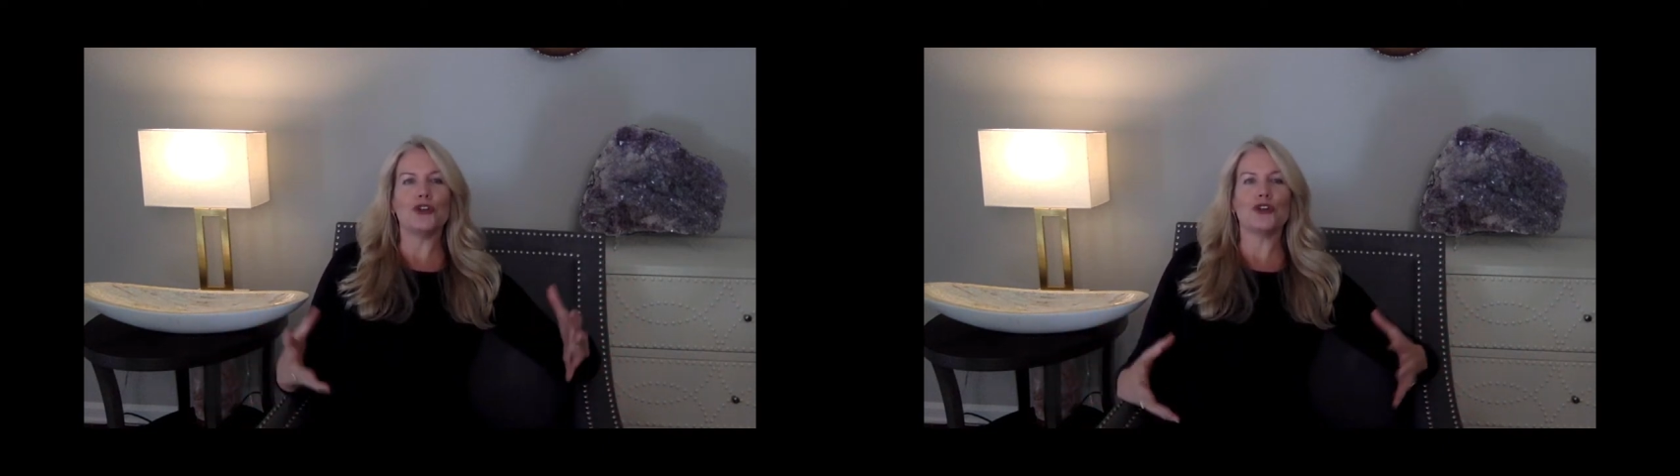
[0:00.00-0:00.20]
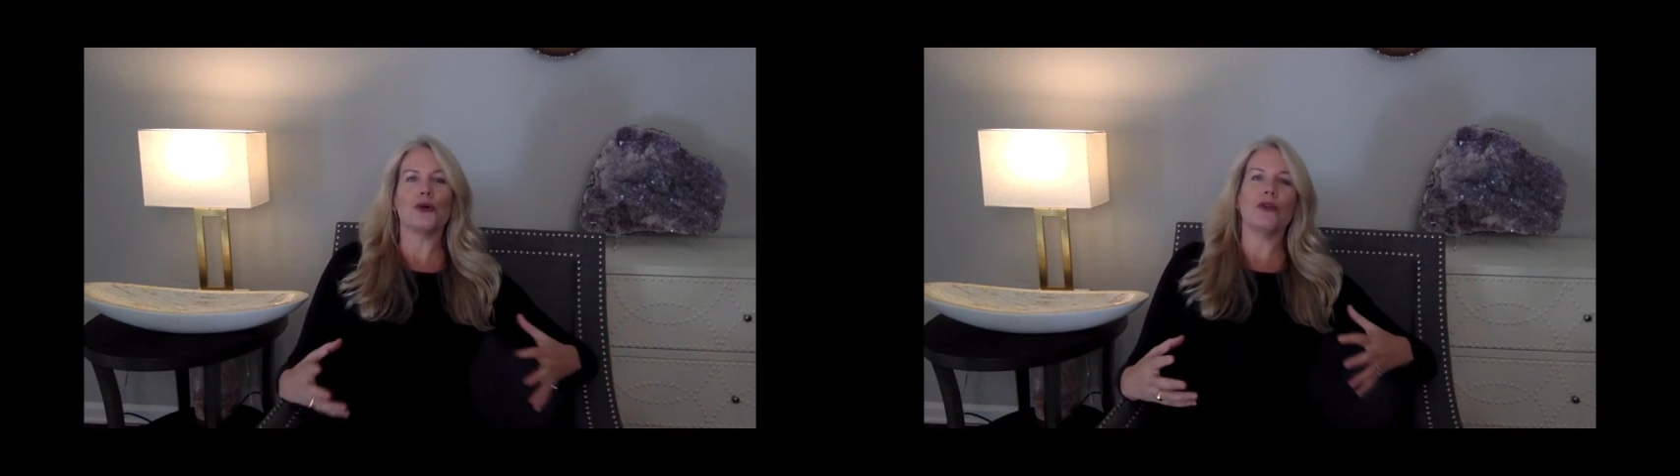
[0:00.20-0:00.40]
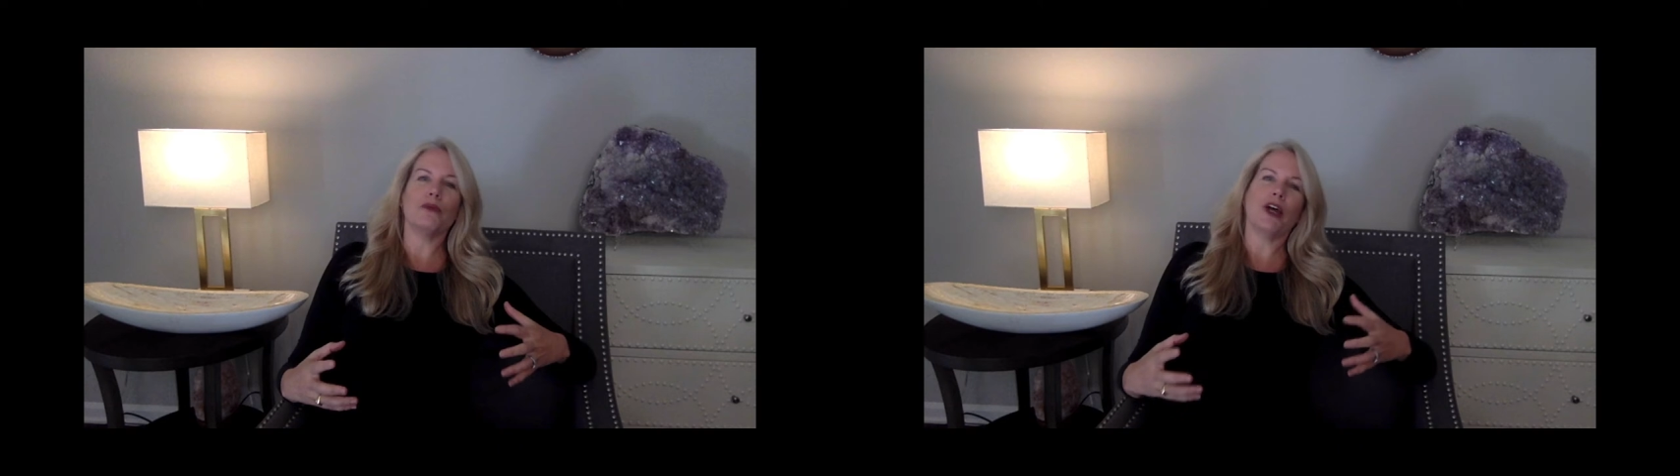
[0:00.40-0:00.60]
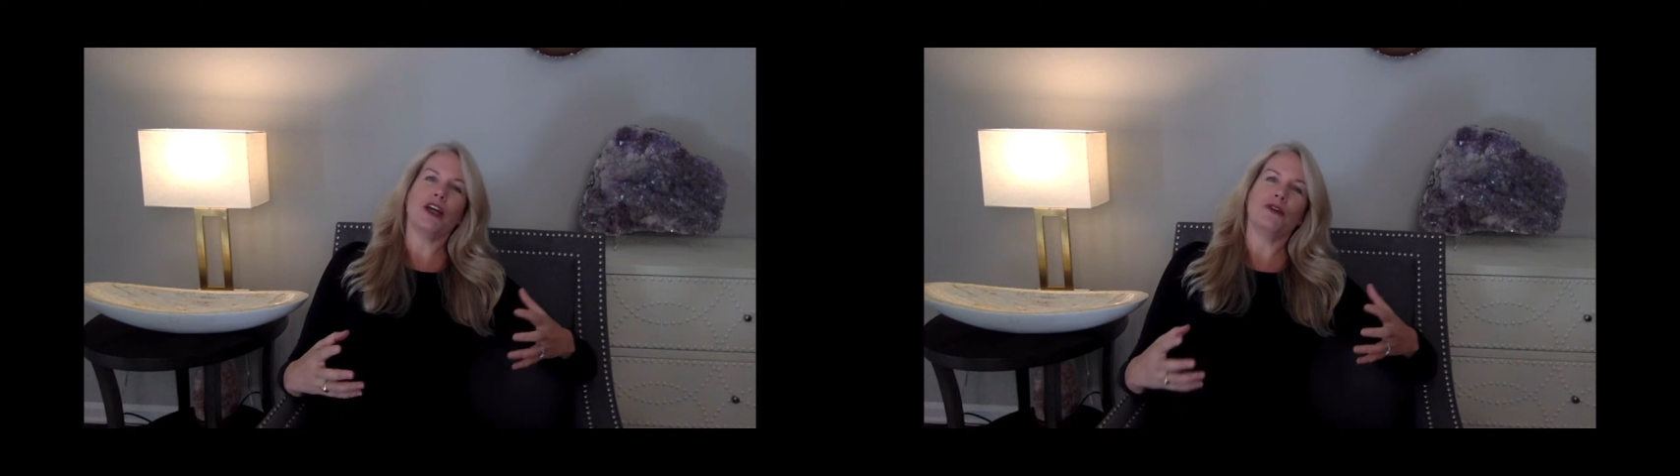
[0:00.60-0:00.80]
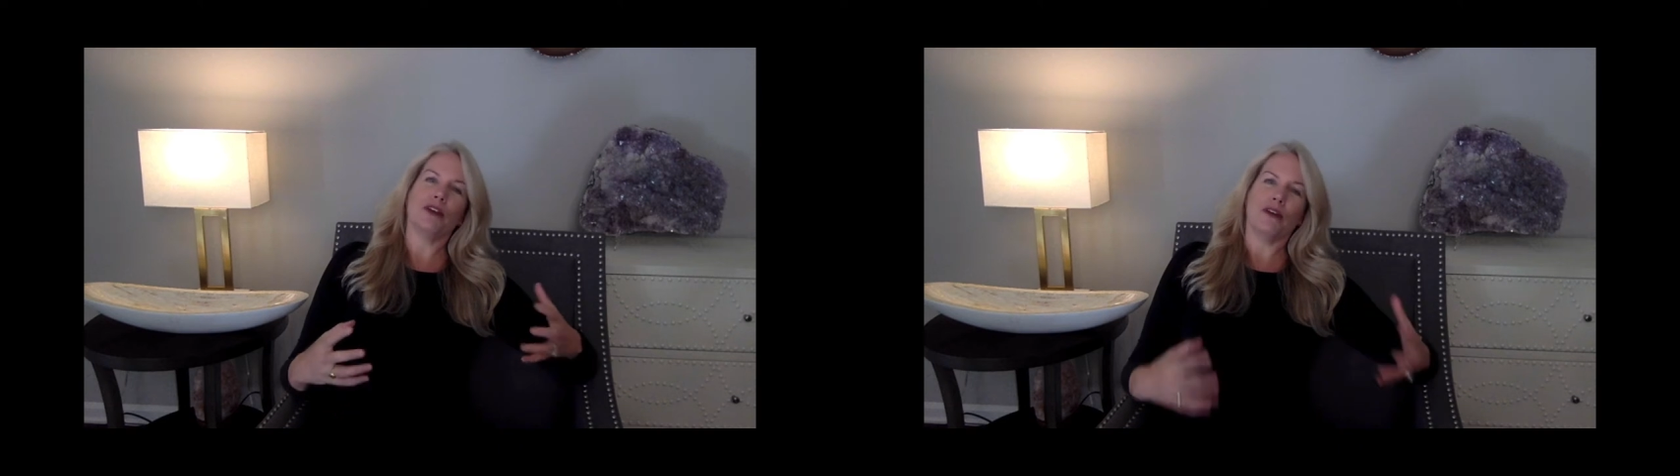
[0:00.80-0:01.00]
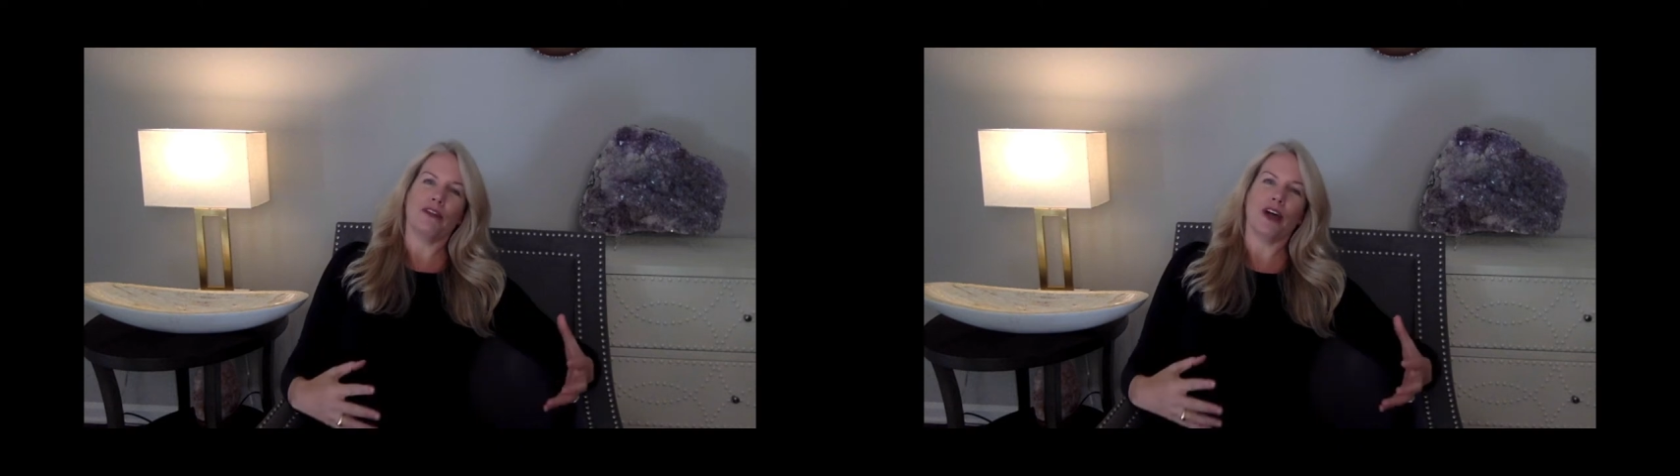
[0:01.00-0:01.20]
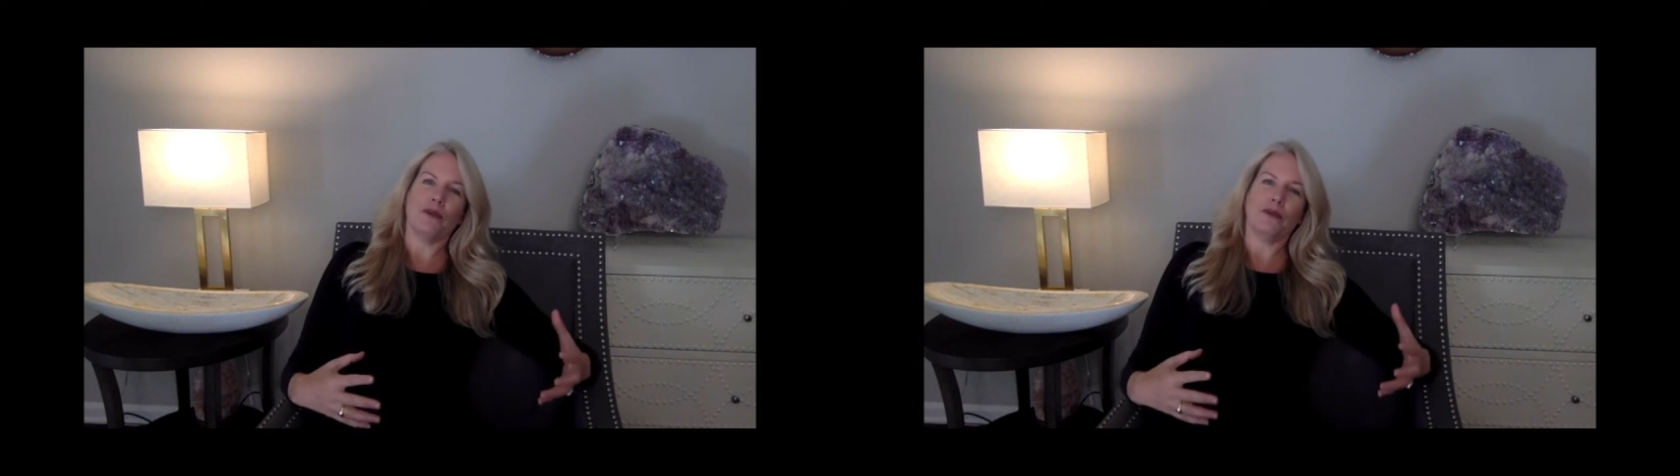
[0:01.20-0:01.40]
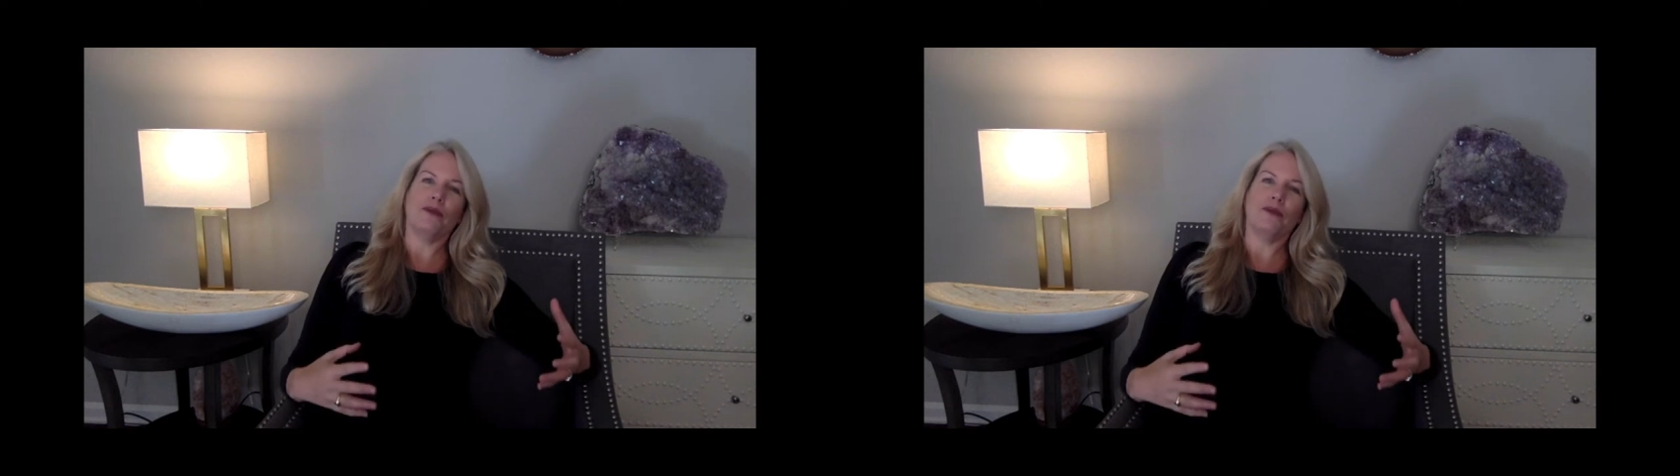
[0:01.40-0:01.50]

show them that you love them